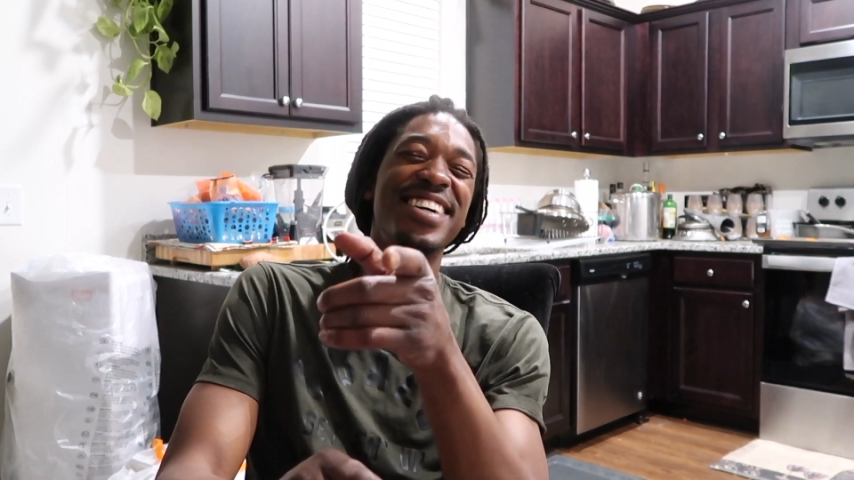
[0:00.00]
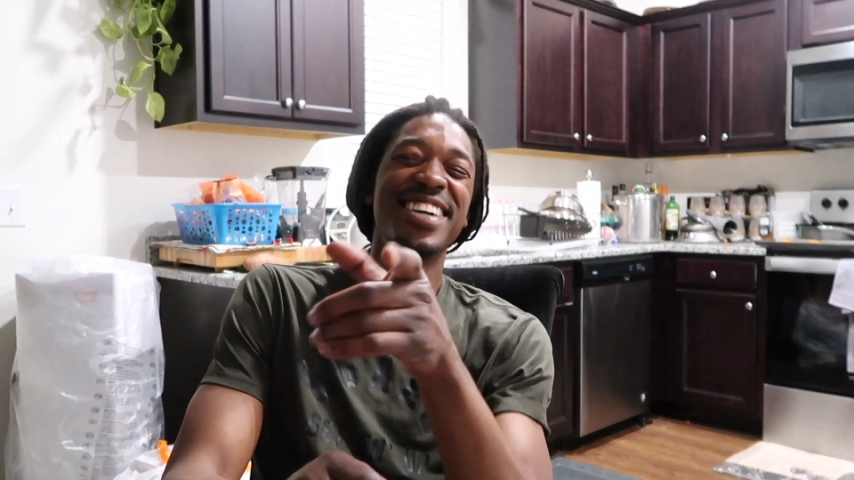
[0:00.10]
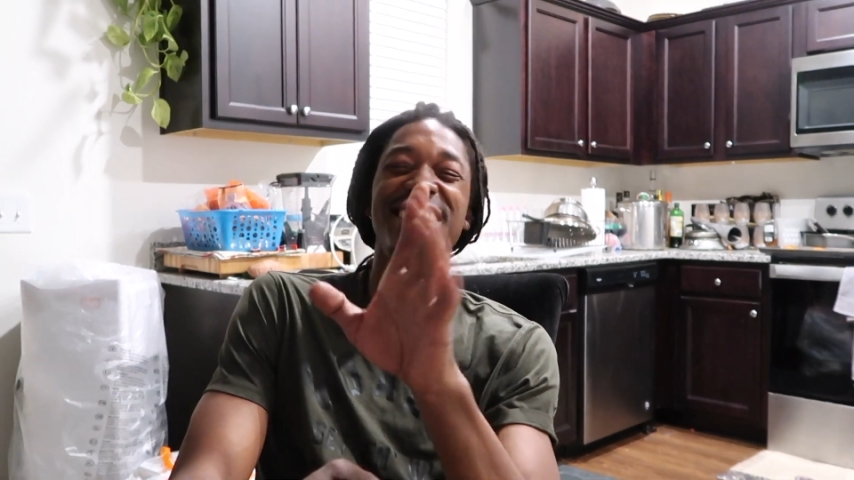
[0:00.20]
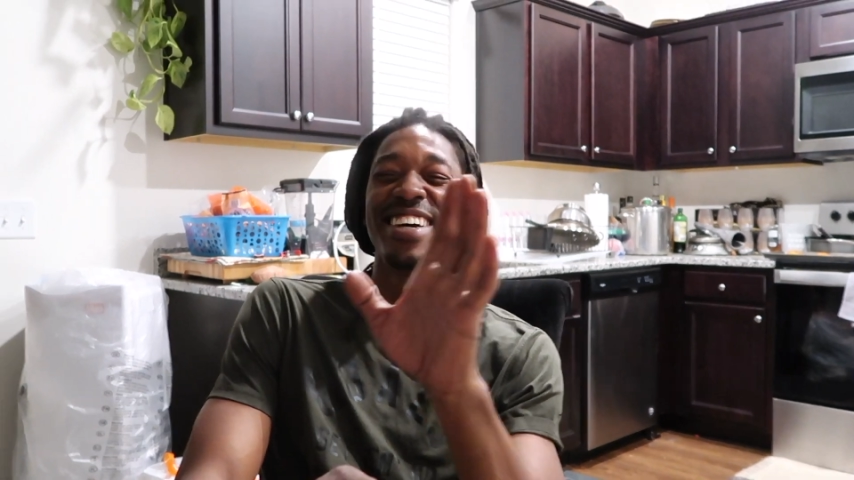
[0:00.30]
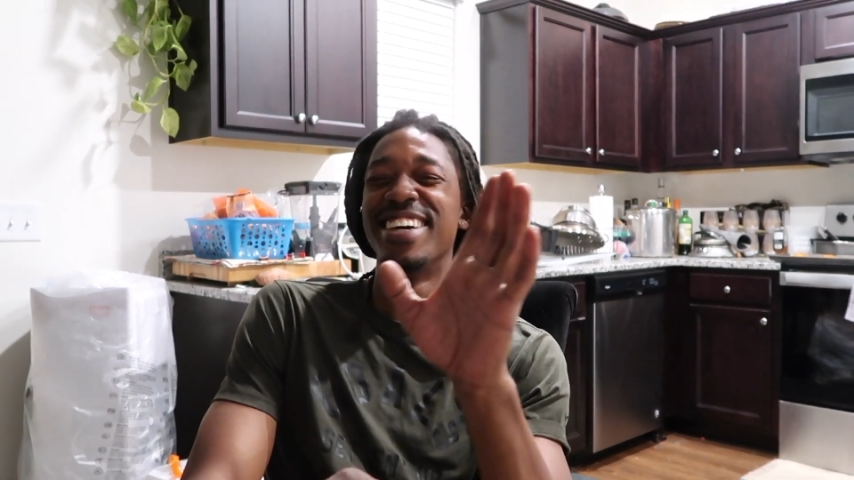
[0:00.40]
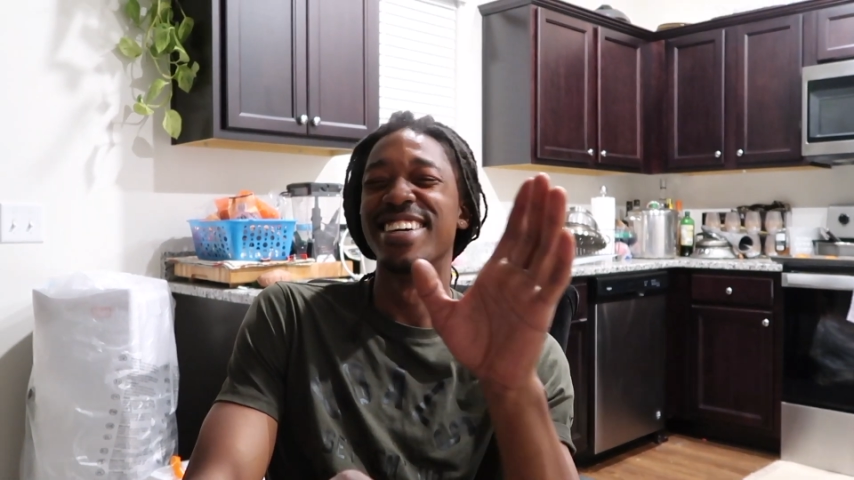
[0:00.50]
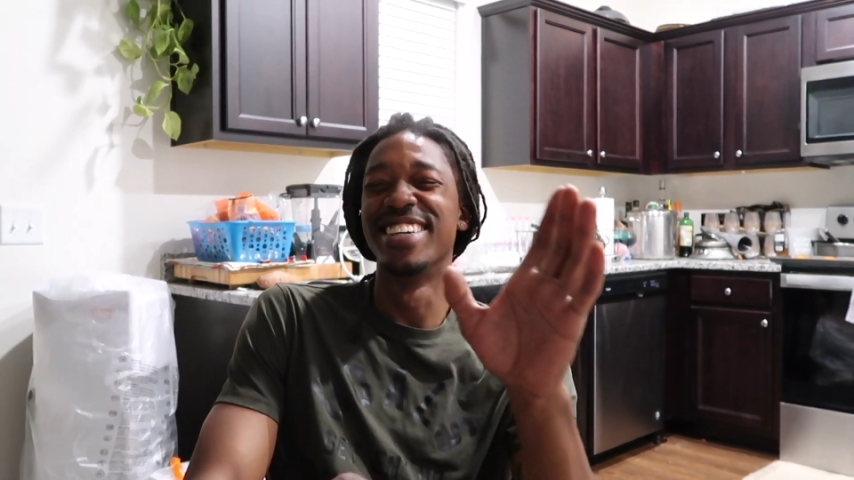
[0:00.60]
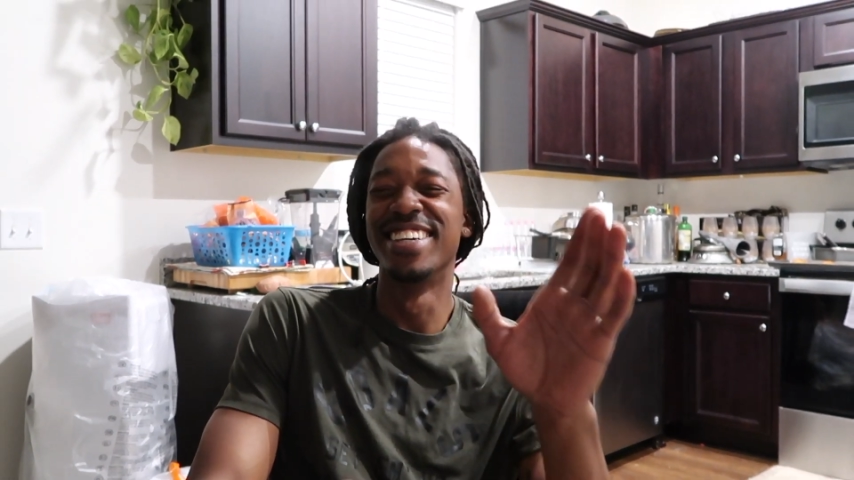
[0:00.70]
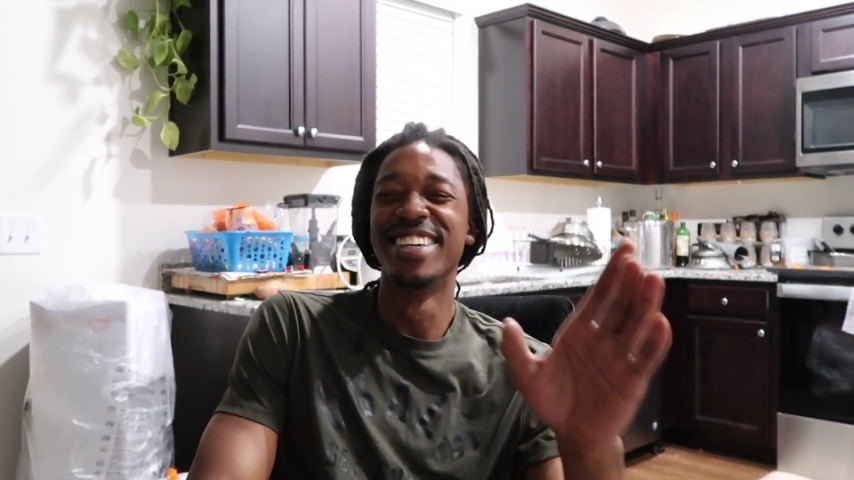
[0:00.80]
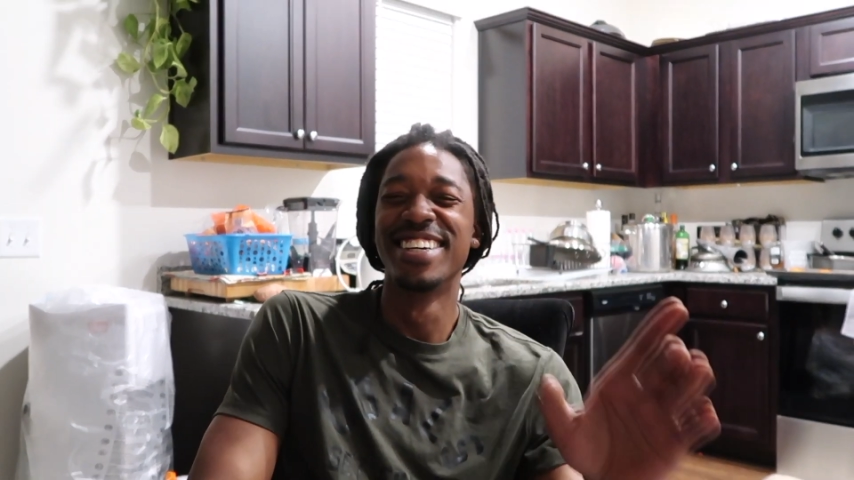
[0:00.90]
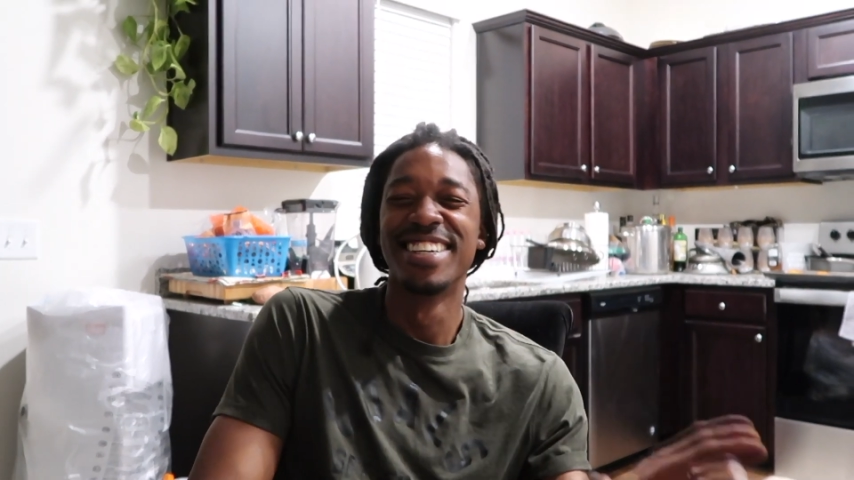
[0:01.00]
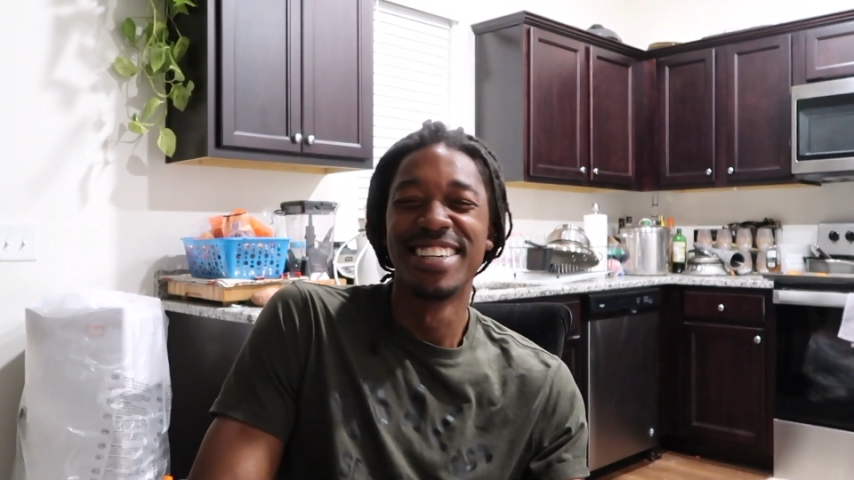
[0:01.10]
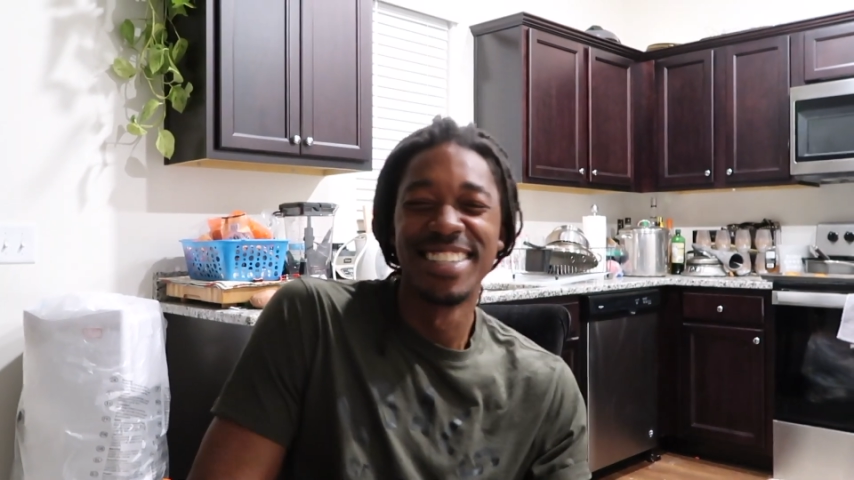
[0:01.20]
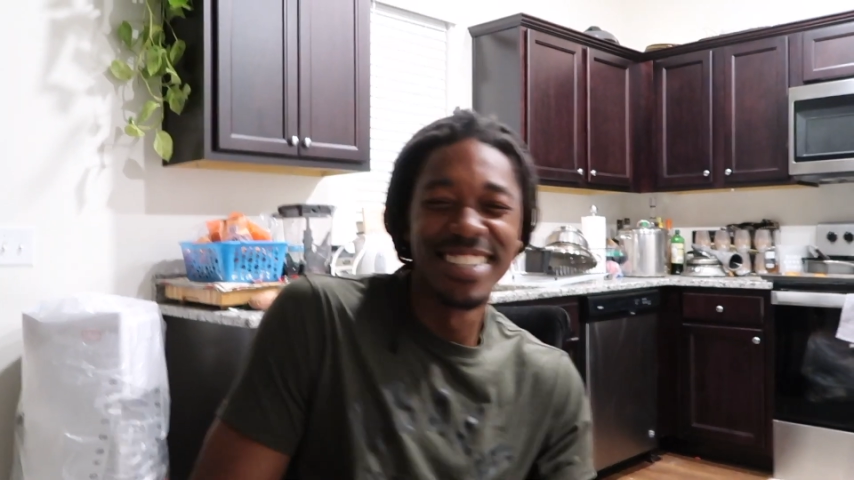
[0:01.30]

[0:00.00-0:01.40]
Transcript: and we'll see y'all in the next